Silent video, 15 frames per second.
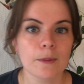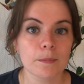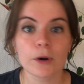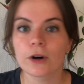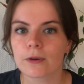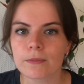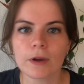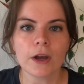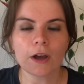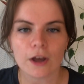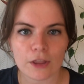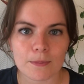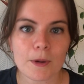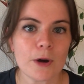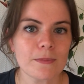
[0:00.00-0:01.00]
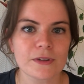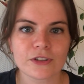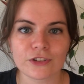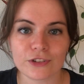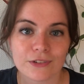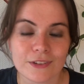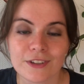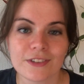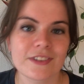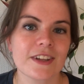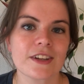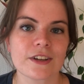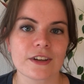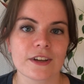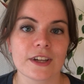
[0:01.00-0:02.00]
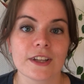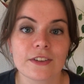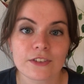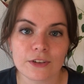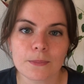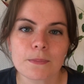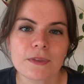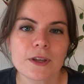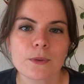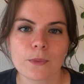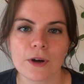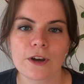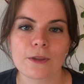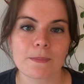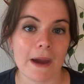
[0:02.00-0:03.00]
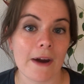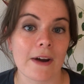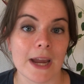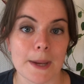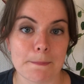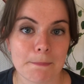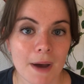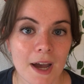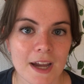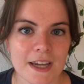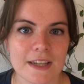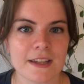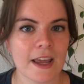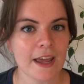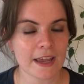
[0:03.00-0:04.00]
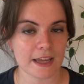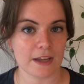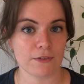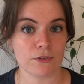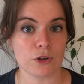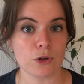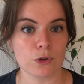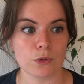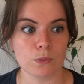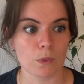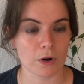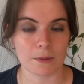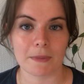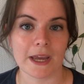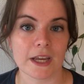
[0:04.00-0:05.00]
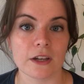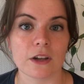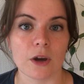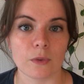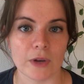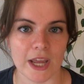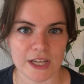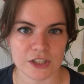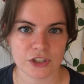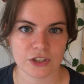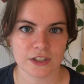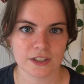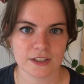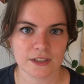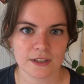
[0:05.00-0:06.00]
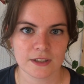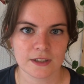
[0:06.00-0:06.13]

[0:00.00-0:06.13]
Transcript: but at the moment just consider it's something worth bearing in mind if you want to make a donation.